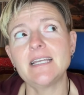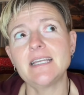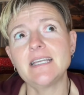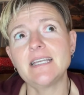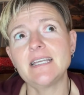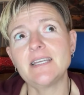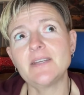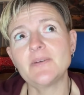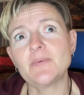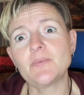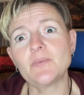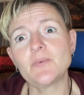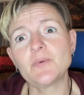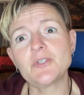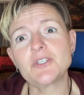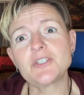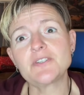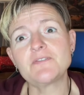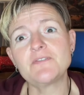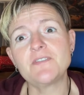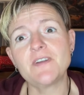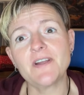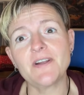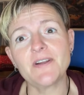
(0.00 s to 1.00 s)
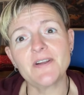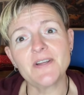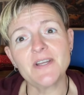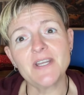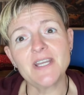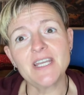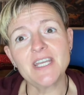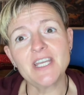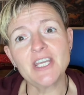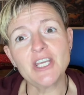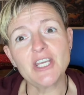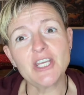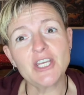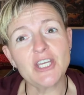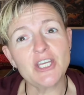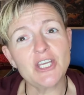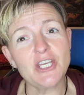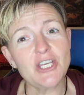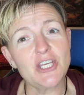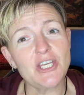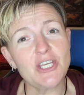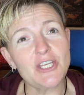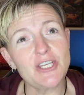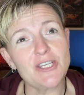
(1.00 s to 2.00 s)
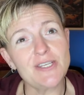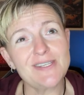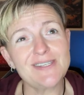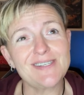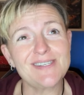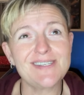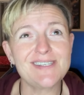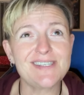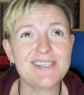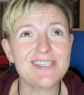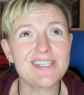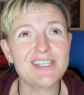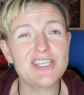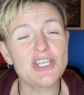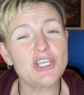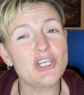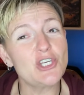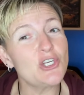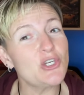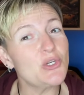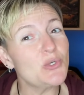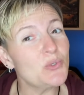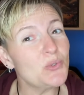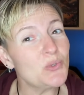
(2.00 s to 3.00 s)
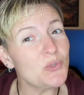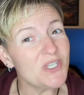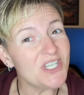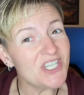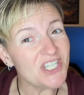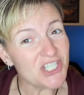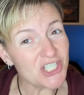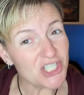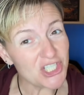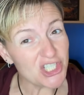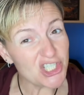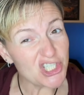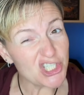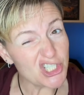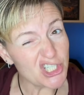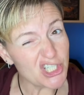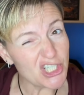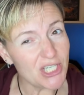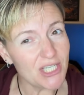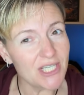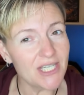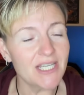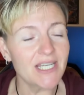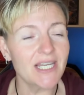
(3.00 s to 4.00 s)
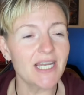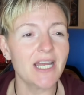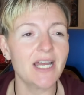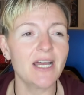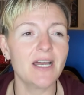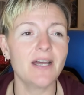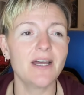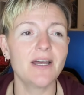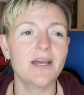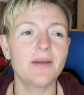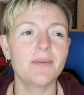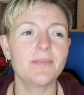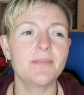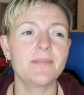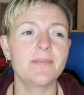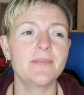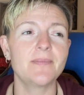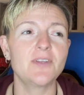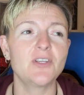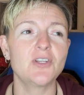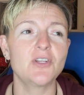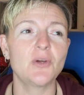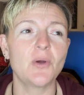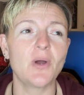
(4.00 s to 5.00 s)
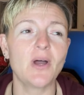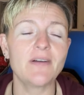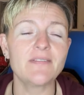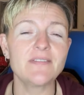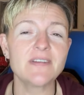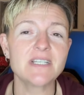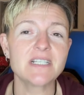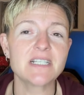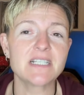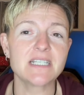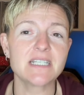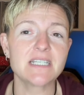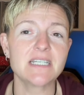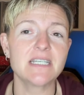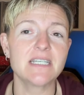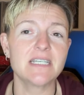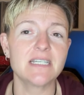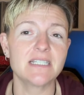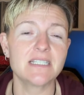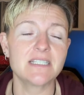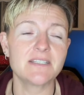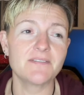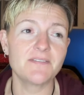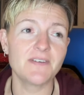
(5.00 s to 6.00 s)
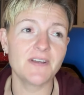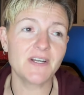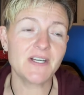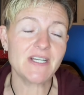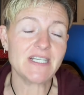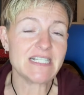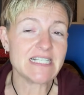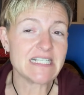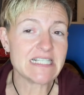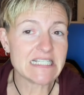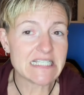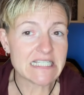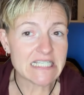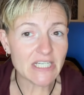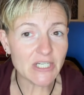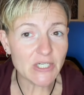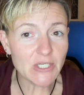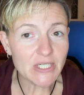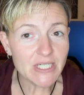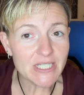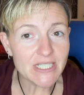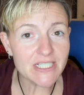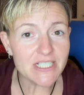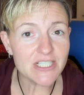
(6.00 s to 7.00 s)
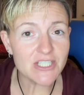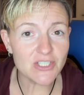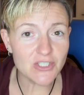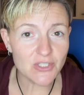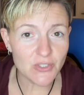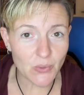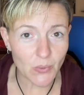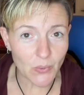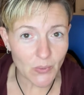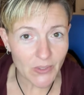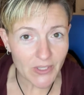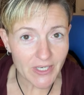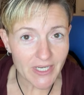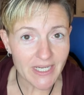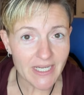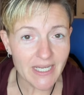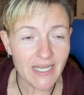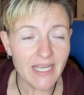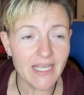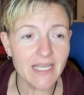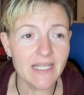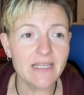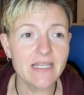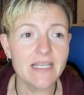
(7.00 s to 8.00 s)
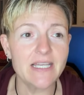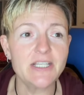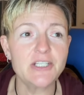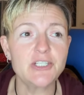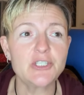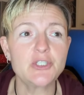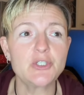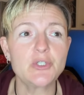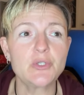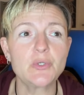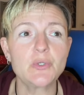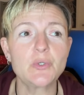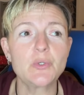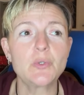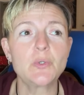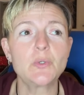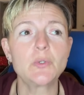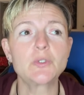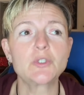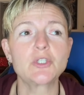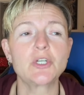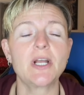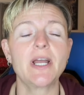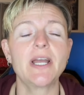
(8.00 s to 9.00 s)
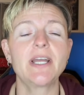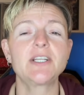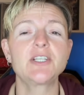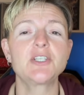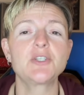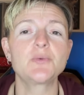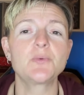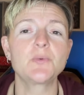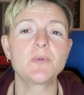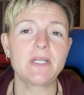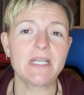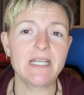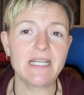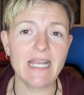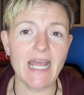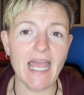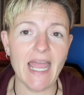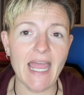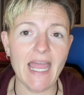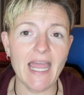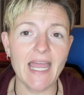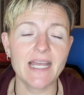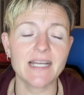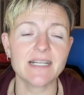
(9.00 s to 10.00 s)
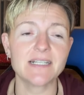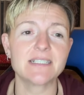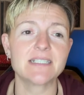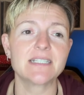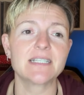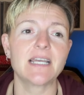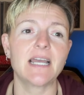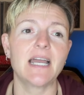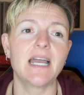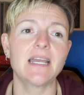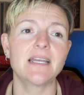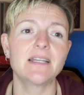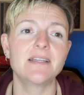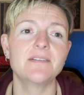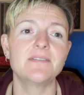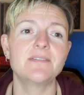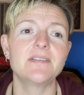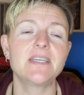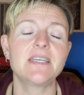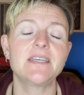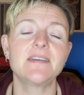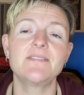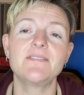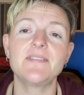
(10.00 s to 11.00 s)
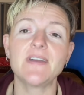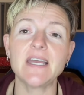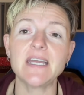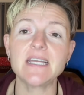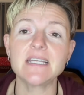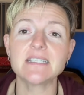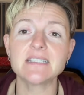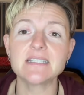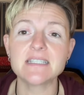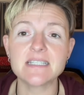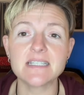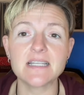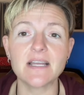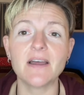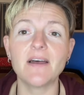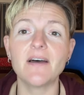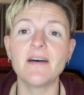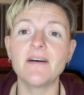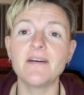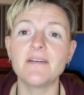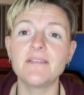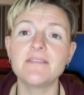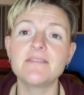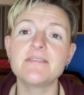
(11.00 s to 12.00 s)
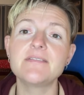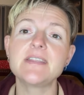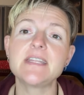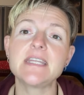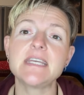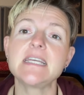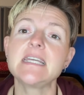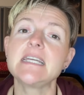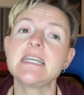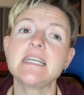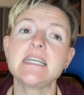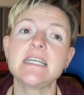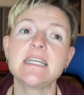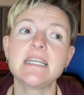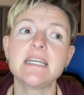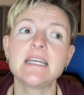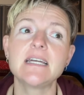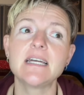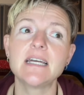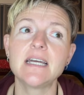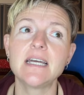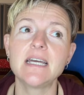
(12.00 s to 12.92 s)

It was very cute-ish. Obviously it's a very serious story, and they do try to reenact kind of the events of the